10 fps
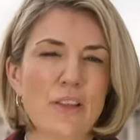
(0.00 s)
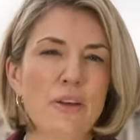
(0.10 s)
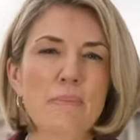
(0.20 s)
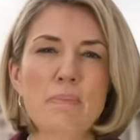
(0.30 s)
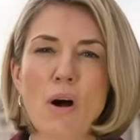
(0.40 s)

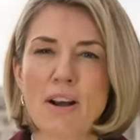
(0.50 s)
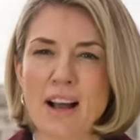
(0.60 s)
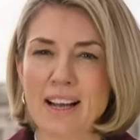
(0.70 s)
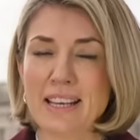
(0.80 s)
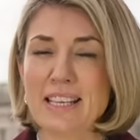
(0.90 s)
The
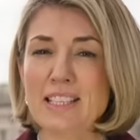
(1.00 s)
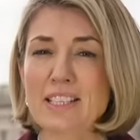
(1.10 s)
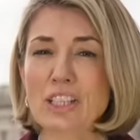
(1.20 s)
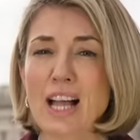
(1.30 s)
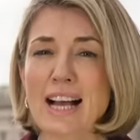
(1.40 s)
monarchy
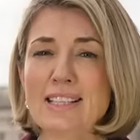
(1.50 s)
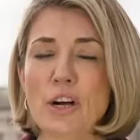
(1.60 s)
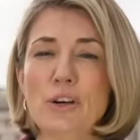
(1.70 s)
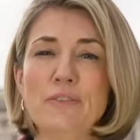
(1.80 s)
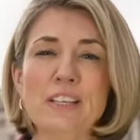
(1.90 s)
still has
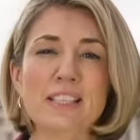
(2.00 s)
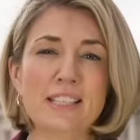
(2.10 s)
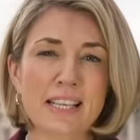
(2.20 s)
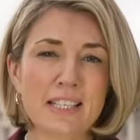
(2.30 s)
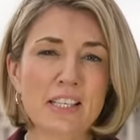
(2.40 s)
over
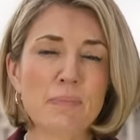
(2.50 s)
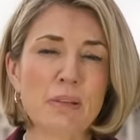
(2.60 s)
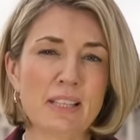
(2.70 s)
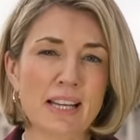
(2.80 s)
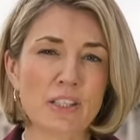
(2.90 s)

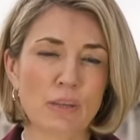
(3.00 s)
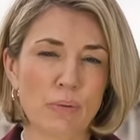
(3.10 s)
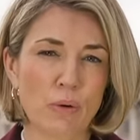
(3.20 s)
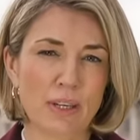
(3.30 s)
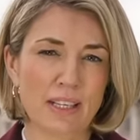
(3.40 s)
60%
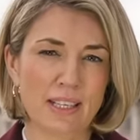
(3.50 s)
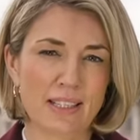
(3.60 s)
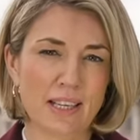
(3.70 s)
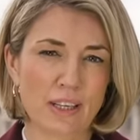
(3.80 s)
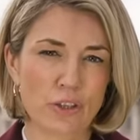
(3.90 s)
support in
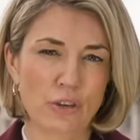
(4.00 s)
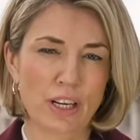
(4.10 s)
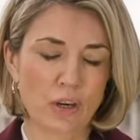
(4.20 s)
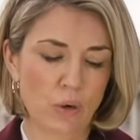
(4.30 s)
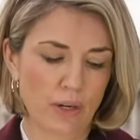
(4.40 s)
this country,
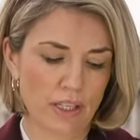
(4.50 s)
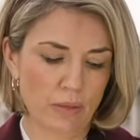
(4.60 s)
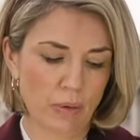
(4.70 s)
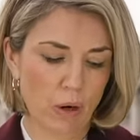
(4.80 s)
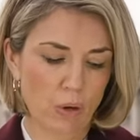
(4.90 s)
according
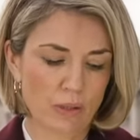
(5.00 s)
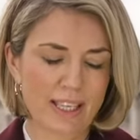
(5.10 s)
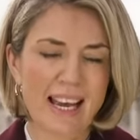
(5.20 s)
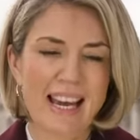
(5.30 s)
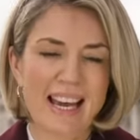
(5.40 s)
to polls,